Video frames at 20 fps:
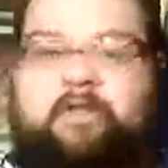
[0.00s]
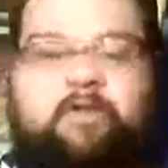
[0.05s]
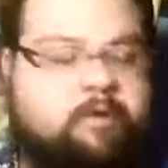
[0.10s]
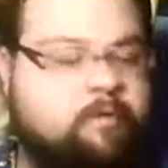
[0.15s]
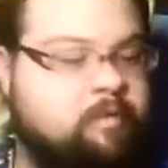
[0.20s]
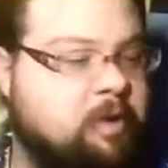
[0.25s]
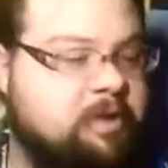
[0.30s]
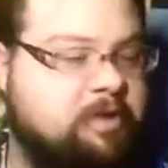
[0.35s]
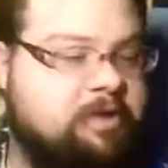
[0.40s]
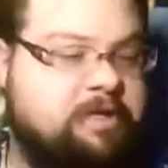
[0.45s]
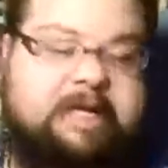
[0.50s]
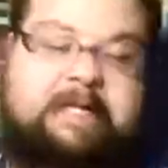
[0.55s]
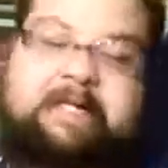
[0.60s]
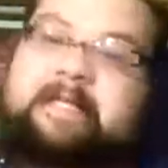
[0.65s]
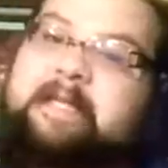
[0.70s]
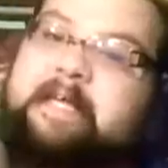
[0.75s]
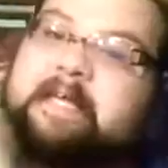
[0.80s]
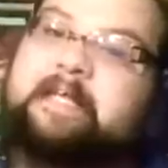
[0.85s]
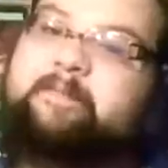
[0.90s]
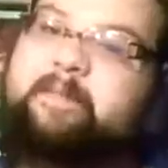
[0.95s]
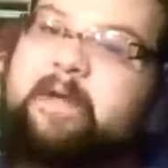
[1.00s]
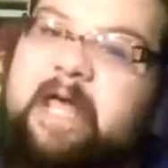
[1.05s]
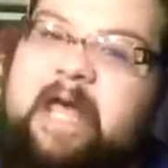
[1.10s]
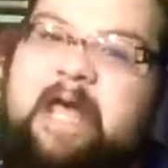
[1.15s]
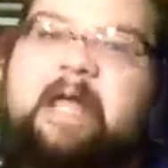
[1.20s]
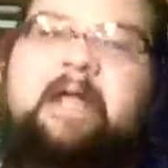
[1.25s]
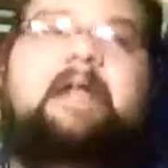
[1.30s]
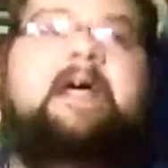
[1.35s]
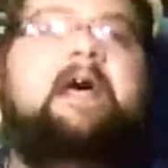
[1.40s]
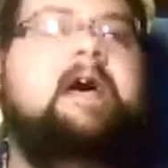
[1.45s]
There's politics in
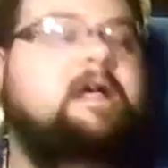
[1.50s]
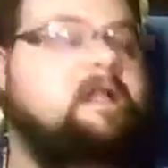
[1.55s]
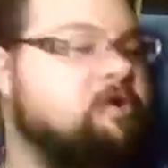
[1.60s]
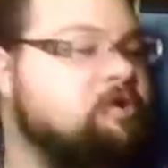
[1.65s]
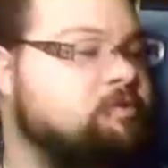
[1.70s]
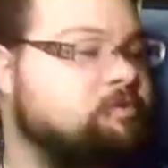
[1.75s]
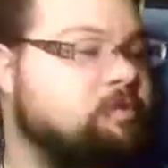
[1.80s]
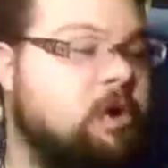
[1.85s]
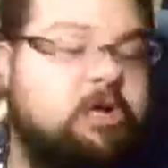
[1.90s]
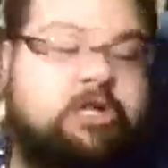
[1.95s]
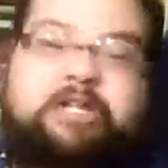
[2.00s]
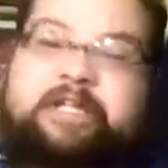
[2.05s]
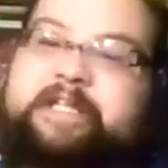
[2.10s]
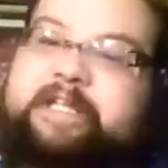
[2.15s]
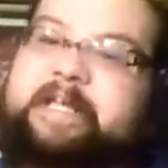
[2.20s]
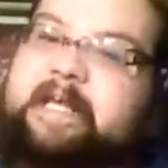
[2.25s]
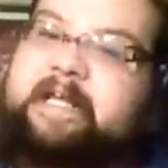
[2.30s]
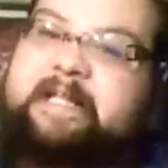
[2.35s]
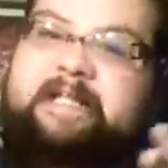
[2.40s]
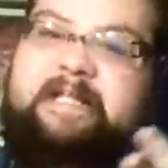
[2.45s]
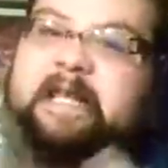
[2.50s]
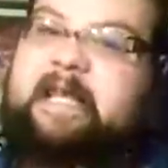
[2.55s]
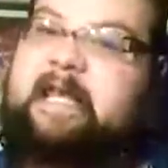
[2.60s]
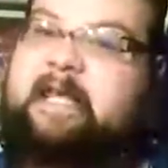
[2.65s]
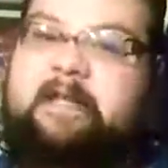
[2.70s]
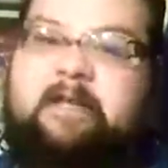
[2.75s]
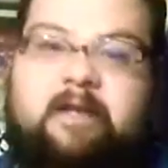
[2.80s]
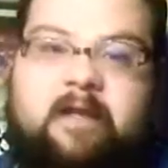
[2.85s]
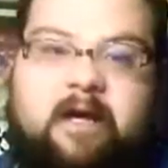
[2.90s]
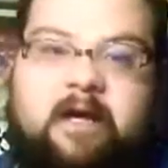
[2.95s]
ESPN. There's politics
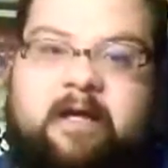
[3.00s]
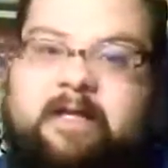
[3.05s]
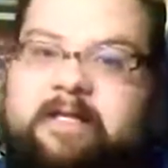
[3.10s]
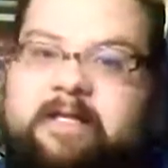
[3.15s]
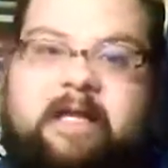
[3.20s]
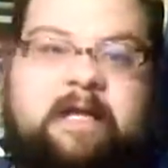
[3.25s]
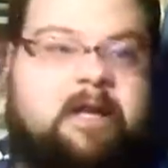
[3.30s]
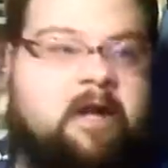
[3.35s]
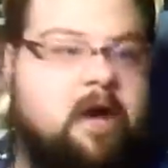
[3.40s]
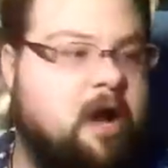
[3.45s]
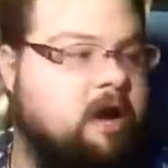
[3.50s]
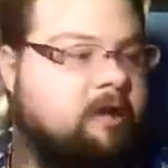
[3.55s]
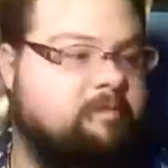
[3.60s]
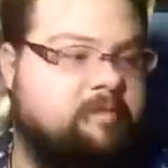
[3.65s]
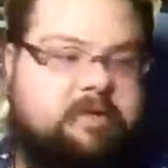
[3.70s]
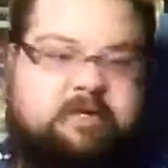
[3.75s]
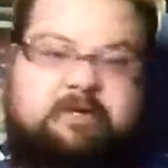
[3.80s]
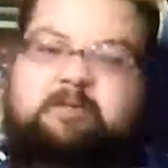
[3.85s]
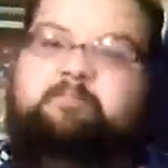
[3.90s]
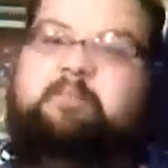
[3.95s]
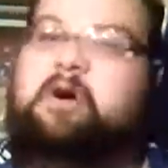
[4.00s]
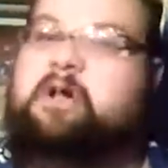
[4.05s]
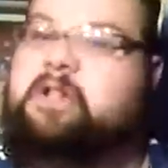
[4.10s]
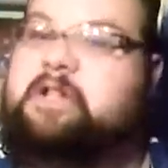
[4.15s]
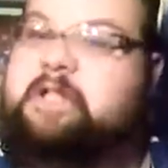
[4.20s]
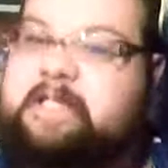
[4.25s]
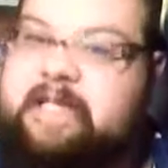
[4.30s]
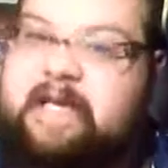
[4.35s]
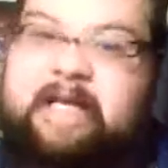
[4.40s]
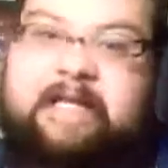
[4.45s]
in sitcoms. There's
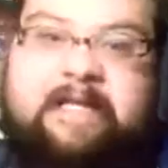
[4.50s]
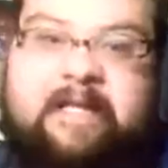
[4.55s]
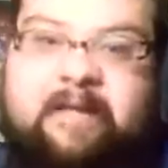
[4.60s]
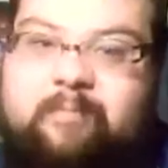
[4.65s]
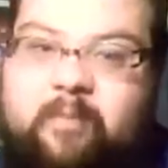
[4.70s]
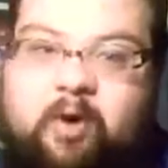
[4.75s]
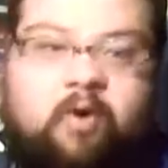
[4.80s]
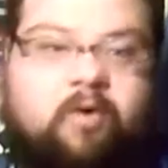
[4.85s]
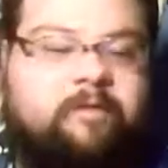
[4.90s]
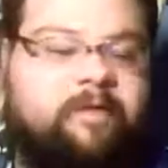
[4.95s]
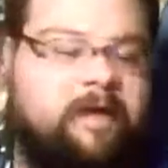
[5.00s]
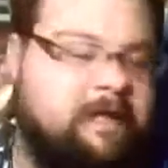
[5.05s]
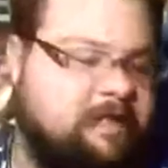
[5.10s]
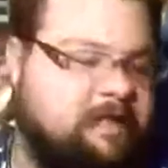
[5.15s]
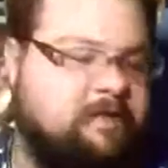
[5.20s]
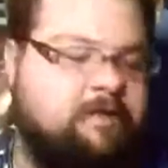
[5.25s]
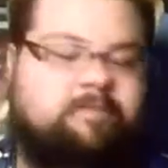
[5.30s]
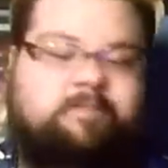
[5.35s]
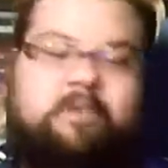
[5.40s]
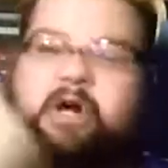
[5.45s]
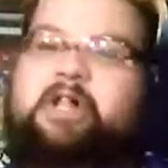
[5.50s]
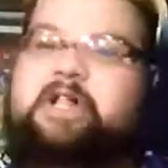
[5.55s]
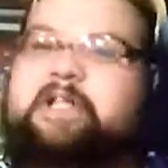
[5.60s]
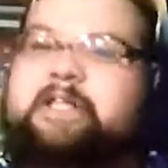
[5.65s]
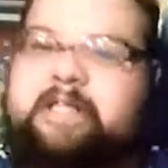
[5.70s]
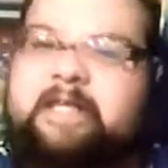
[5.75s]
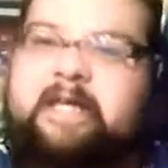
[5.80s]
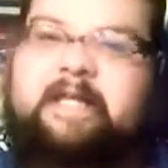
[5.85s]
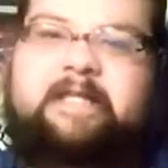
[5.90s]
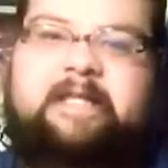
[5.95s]
politics in movies. There's
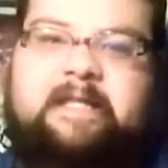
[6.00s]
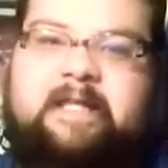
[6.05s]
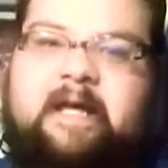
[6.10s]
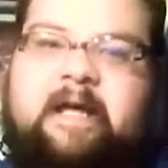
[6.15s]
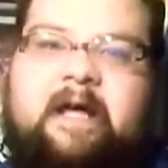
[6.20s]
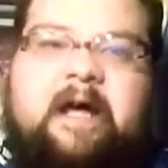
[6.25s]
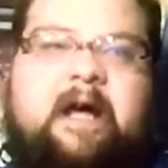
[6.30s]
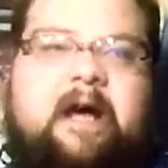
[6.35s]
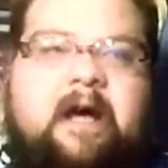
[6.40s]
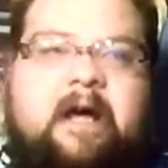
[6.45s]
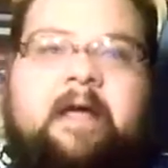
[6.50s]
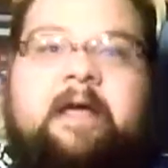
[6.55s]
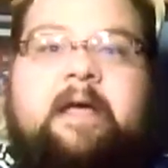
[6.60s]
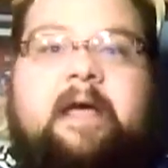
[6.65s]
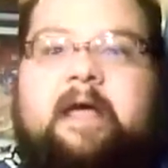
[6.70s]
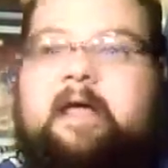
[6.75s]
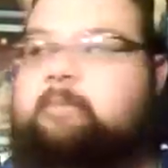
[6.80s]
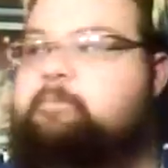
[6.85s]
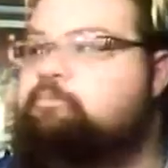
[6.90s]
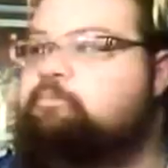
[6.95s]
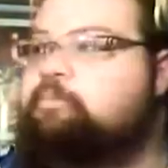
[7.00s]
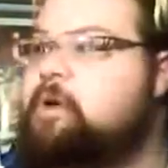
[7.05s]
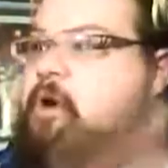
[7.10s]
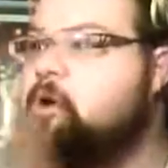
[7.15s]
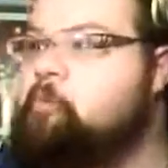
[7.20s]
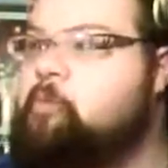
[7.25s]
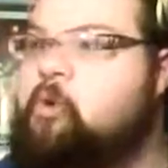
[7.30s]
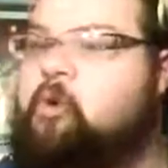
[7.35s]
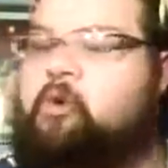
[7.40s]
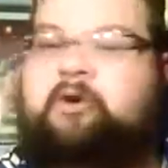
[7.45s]
politics in
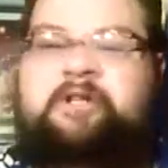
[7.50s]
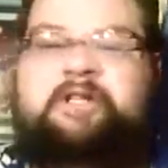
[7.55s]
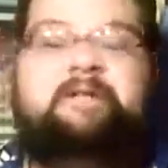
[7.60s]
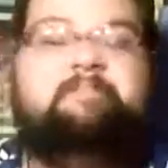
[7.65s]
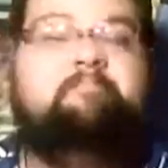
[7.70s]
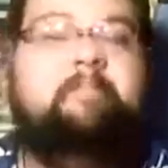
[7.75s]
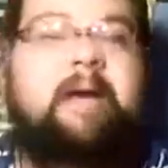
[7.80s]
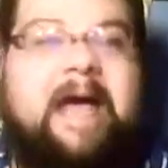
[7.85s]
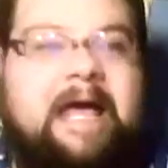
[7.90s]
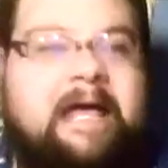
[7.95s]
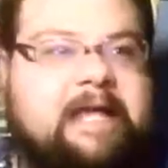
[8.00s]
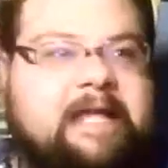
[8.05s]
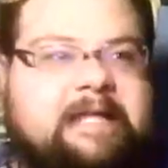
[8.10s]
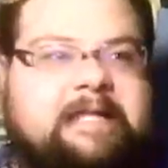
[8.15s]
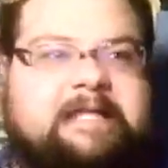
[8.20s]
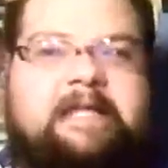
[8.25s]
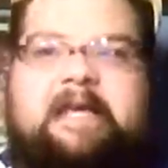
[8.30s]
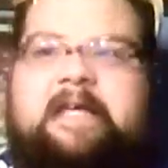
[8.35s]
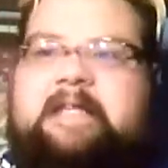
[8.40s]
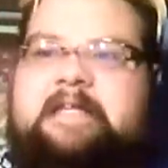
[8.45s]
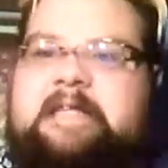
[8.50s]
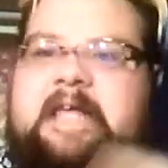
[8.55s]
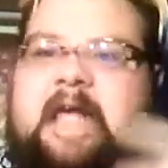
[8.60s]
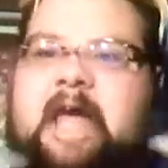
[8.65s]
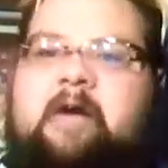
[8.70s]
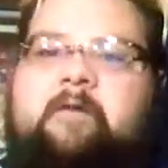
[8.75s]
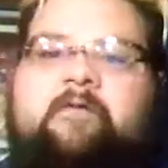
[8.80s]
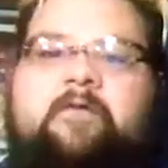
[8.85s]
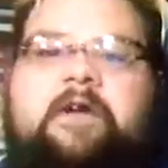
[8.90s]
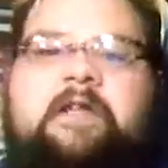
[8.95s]
billboards, in magazines.
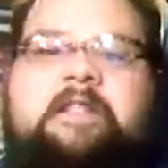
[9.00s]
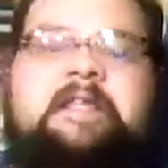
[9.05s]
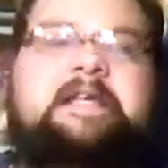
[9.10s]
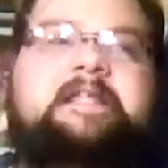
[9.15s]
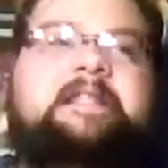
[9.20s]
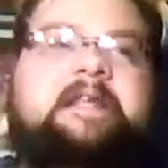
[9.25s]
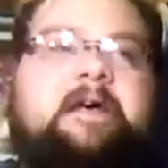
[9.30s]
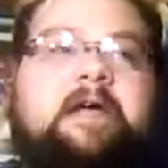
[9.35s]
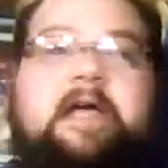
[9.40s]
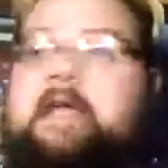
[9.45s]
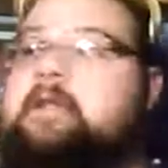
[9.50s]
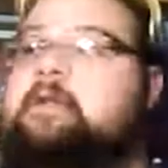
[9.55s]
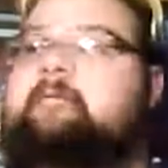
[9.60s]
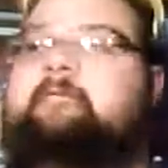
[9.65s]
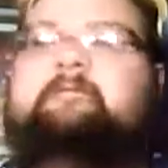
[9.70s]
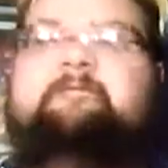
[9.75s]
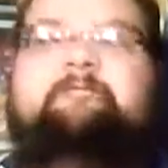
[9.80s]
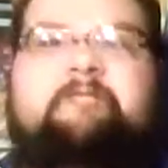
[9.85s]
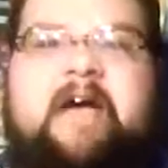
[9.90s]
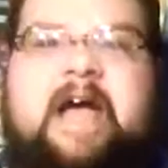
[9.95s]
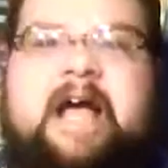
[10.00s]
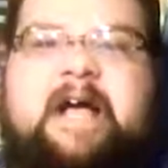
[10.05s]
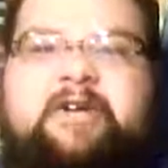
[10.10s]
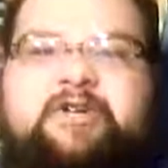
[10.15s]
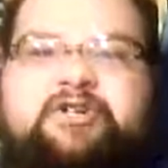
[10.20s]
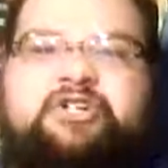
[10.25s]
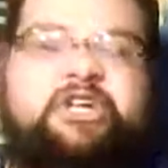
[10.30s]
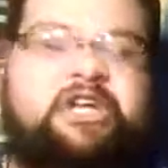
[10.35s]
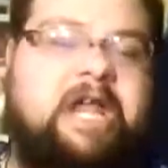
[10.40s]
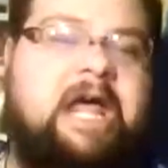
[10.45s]
Everything that in
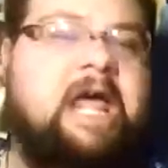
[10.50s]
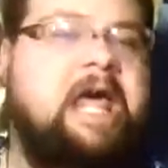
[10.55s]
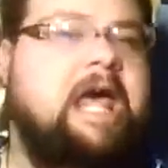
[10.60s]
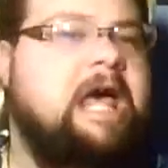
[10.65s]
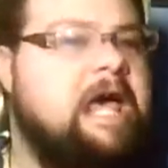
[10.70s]
fashion.